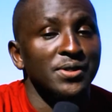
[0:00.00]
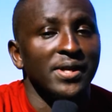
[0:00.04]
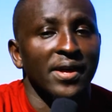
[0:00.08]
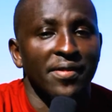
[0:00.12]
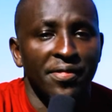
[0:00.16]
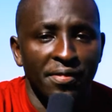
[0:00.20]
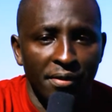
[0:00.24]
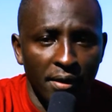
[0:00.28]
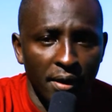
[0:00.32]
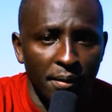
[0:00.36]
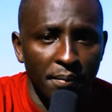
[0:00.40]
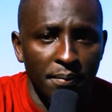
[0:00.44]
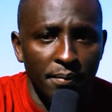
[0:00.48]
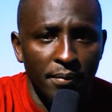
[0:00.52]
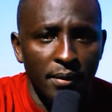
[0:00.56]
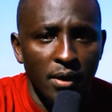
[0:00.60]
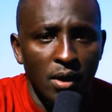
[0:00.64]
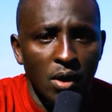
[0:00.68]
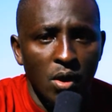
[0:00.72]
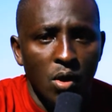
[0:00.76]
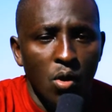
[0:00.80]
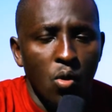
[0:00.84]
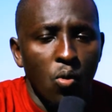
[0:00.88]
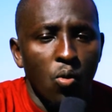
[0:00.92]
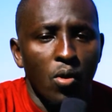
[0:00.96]
a theme
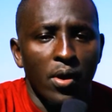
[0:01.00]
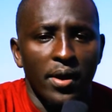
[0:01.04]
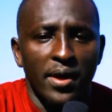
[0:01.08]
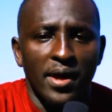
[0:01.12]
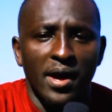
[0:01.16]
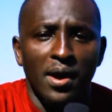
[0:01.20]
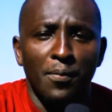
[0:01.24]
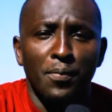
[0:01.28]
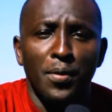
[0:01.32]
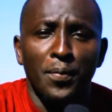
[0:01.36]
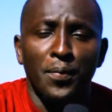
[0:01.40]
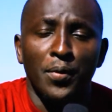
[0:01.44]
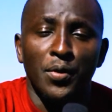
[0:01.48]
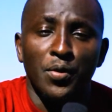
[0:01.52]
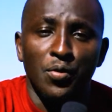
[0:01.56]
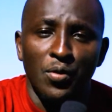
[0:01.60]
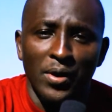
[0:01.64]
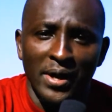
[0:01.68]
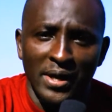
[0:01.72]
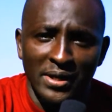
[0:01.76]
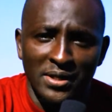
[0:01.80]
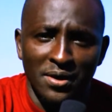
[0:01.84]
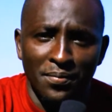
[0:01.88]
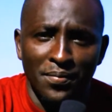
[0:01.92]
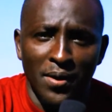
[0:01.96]
where young people
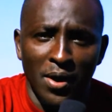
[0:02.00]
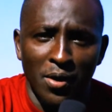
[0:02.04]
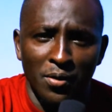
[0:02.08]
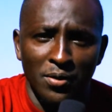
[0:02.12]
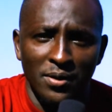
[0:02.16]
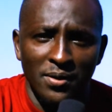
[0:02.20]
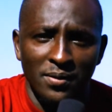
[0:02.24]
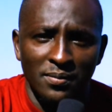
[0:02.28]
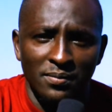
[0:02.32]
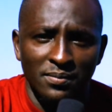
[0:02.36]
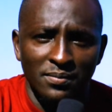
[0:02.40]
write about,